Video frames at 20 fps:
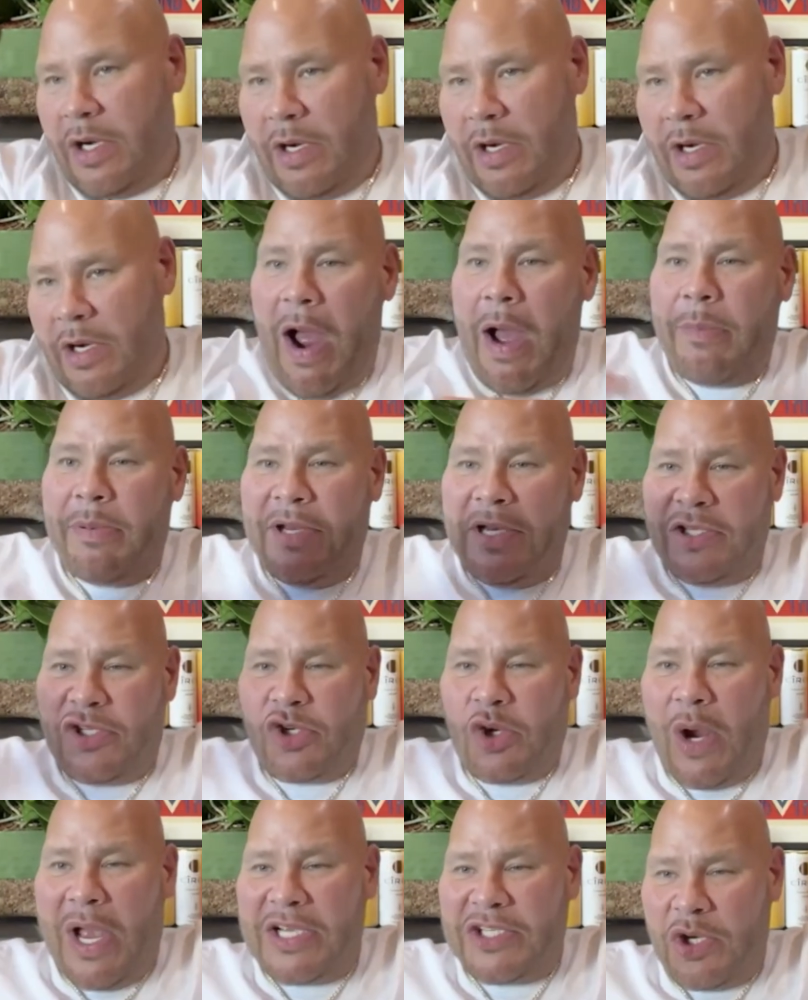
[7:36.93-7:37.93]
know, they robbing
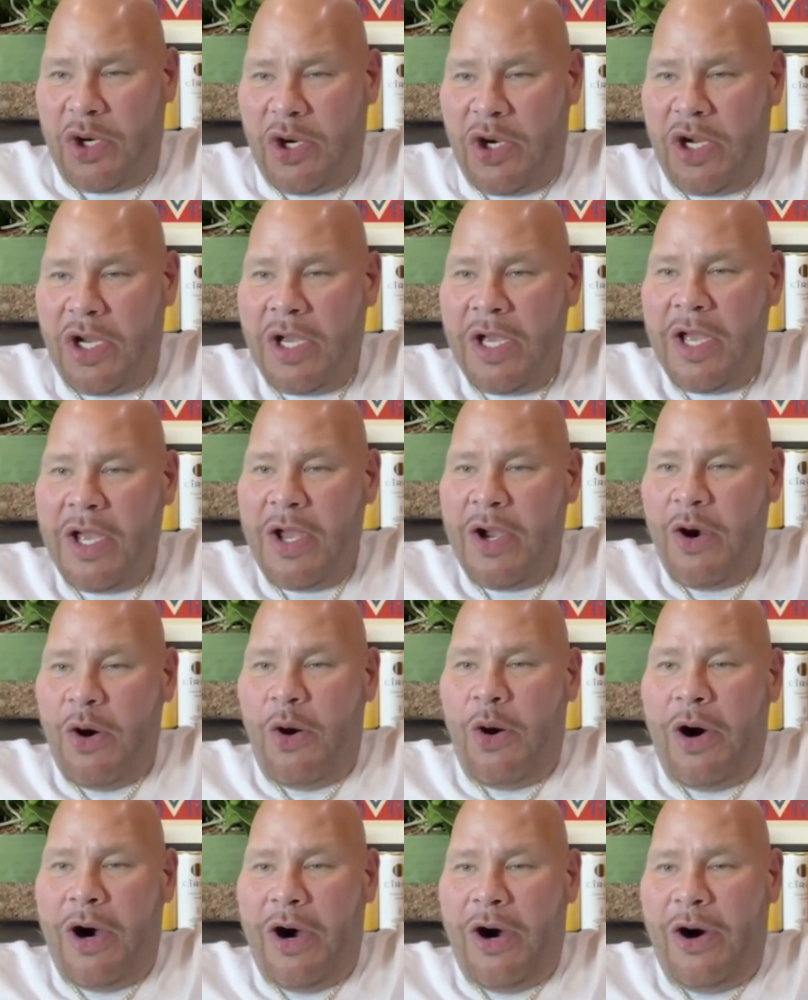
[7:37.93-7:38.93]
the treasure
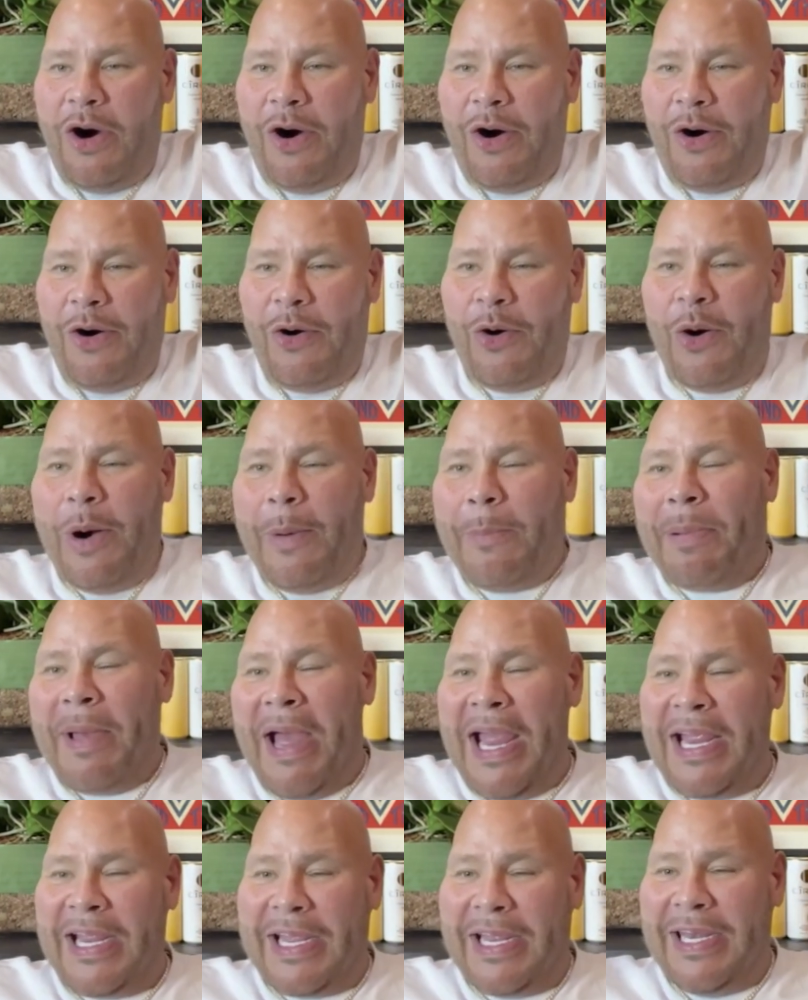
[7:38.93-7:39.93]
or a
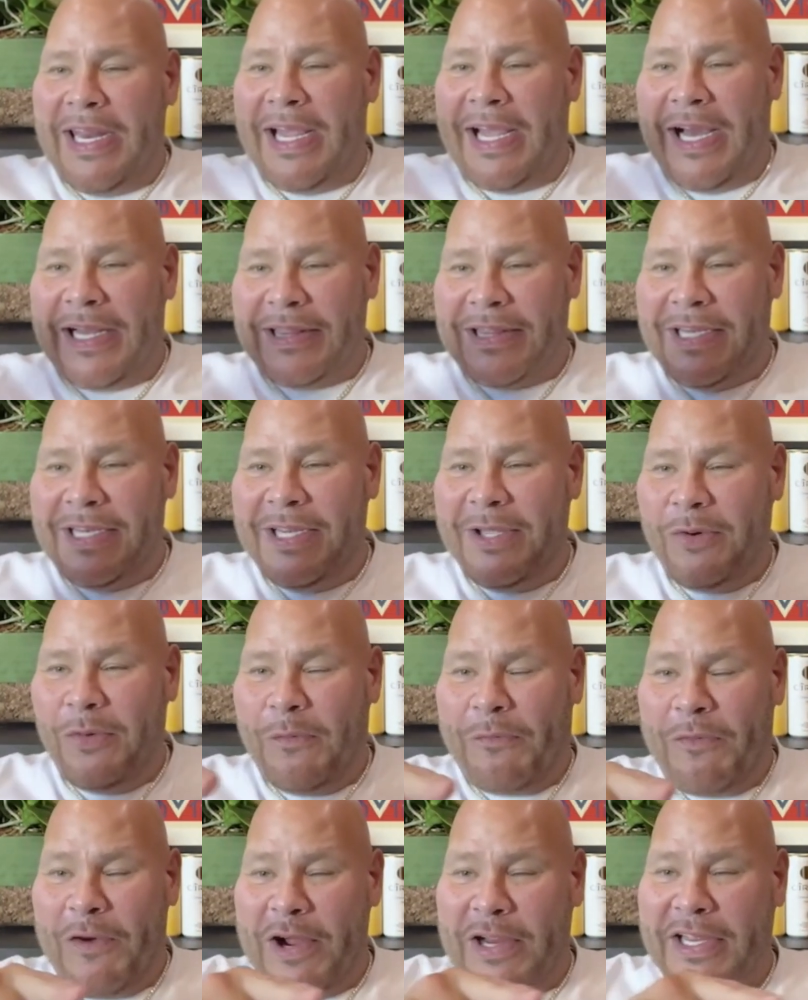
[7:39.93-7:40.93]
bank, and they got the
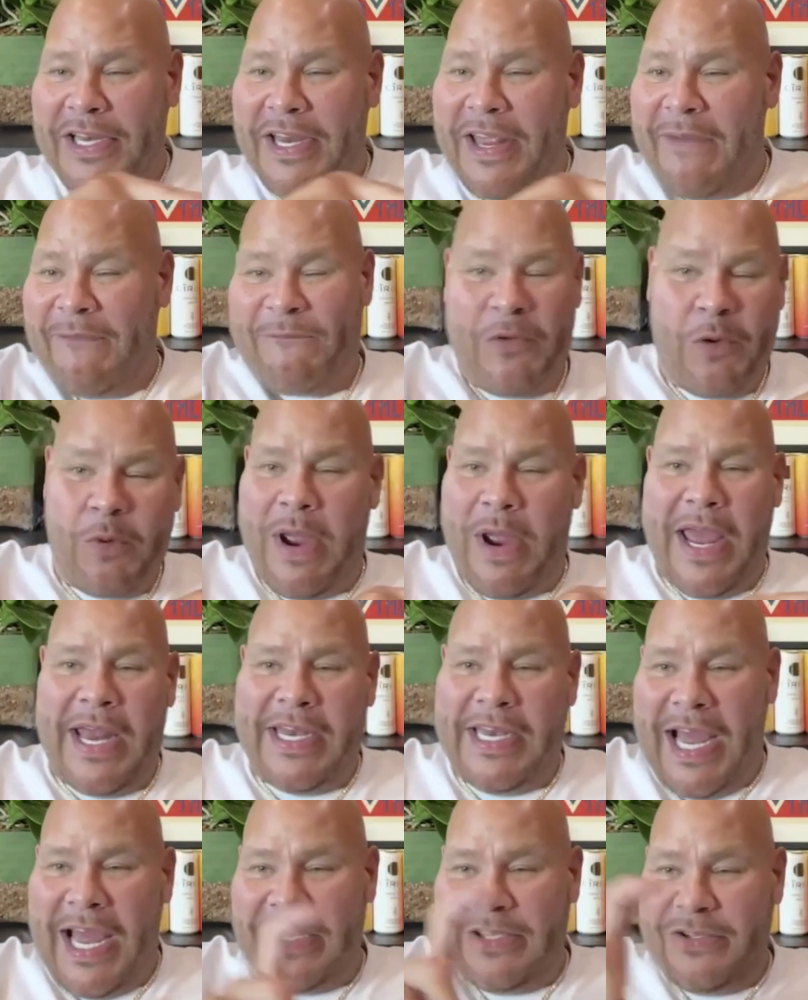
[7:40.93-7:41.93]
little fucking
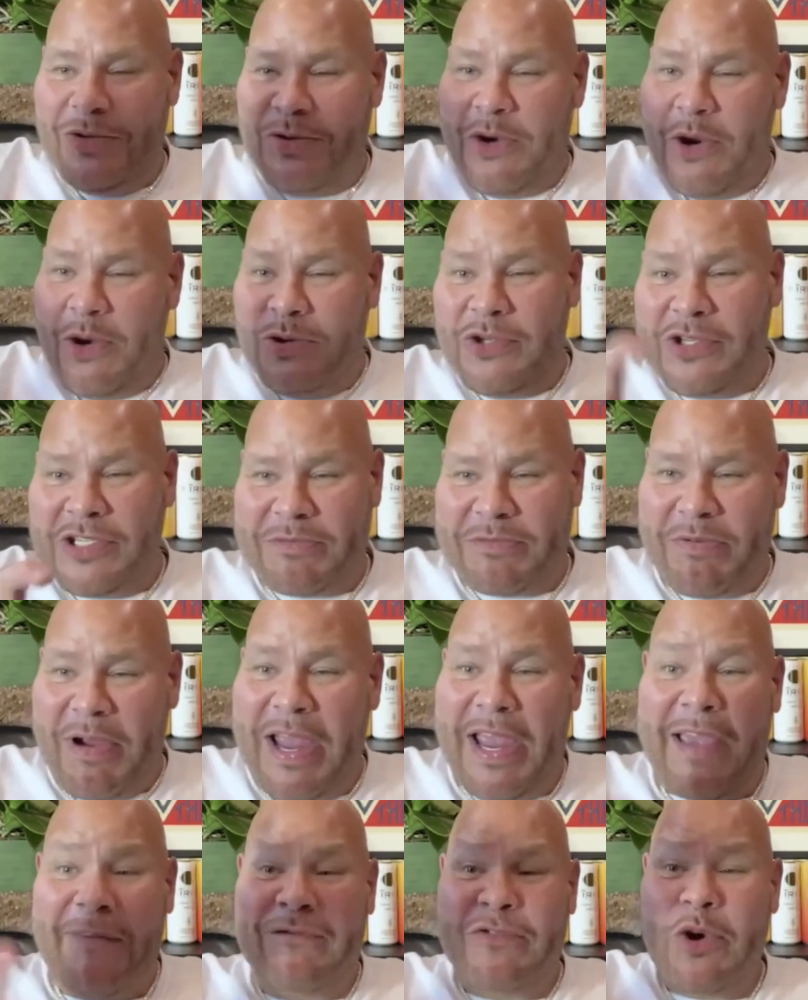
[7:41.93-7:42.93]
infrared light, you know, you
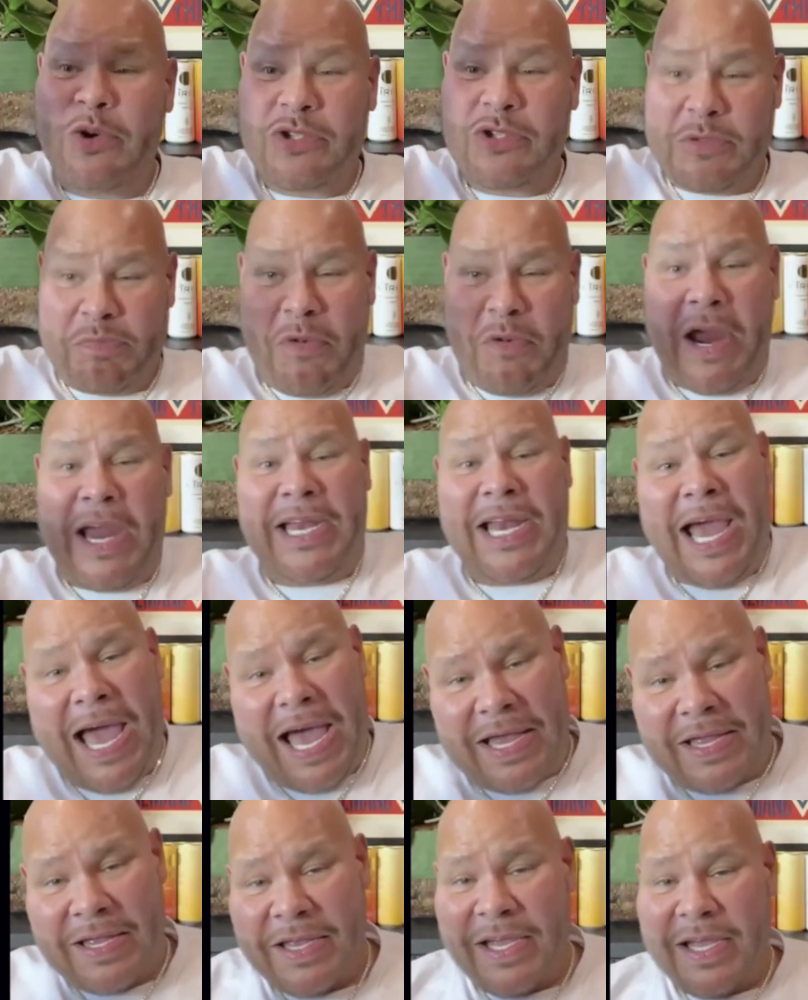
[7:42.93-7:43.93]
spray. If you spray
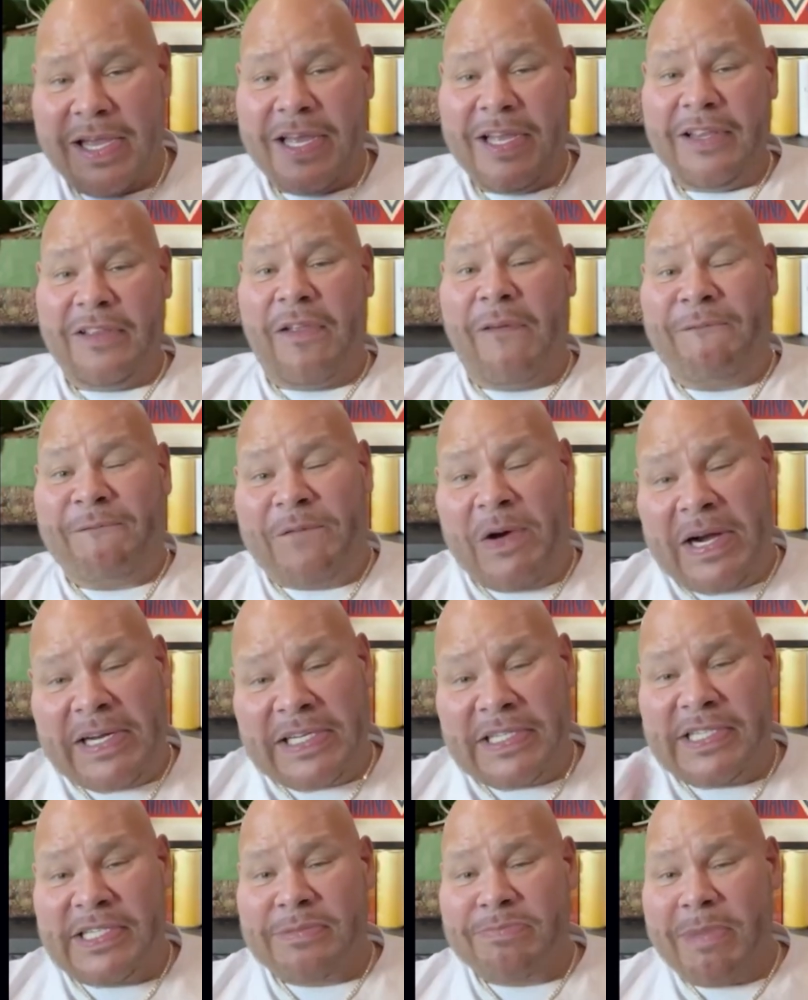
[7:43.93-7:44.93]
that, the
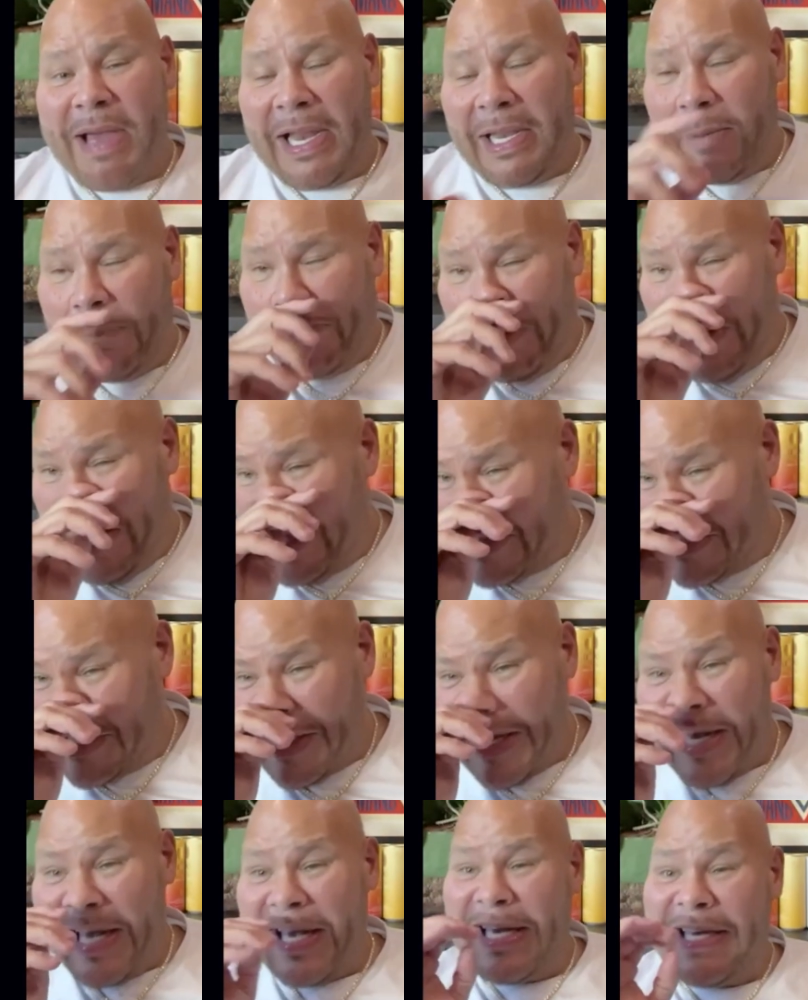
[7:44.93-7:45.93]
fucking smell of
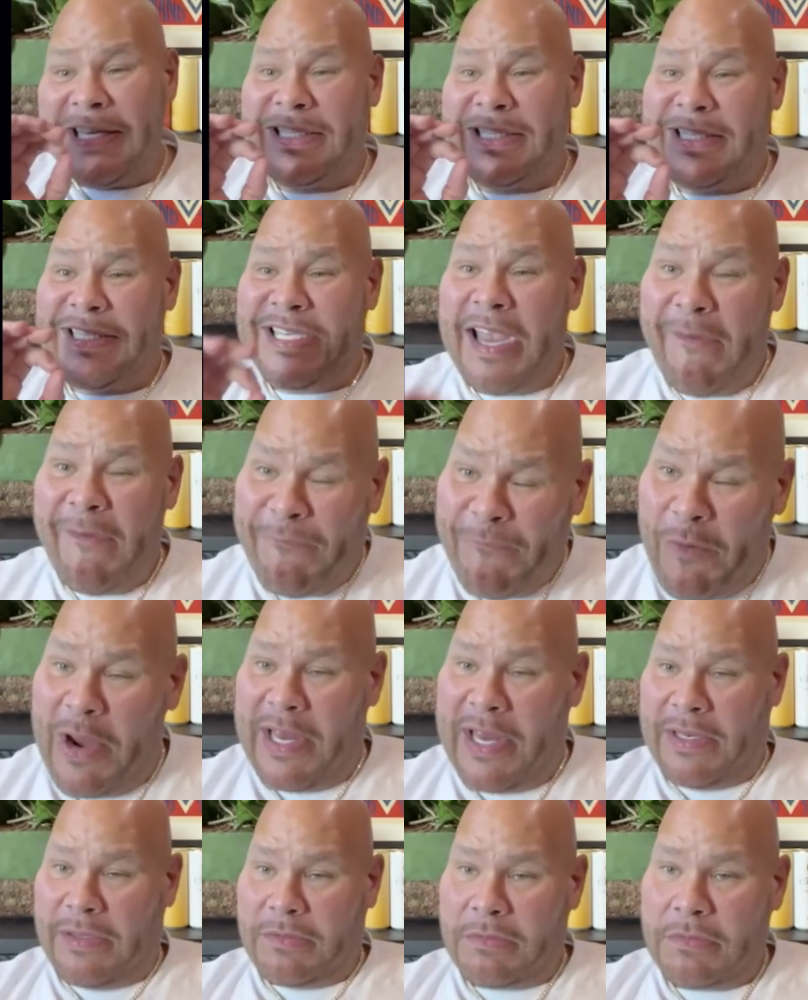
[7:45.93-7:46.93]
piss is
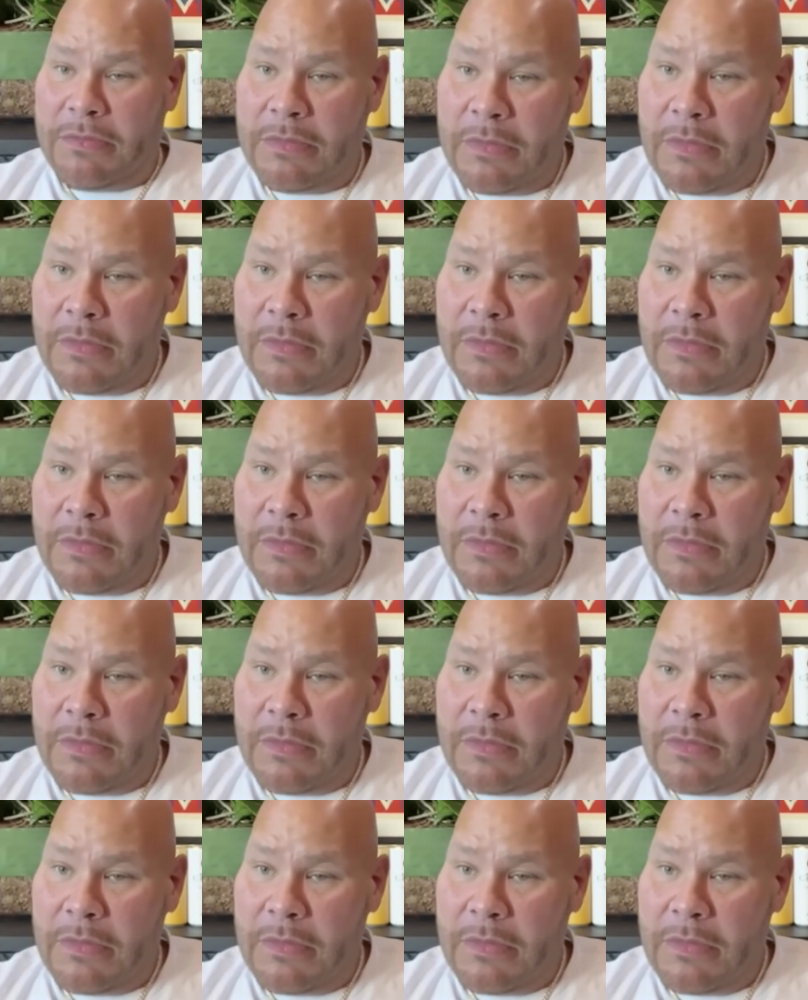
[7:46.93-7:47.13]
different.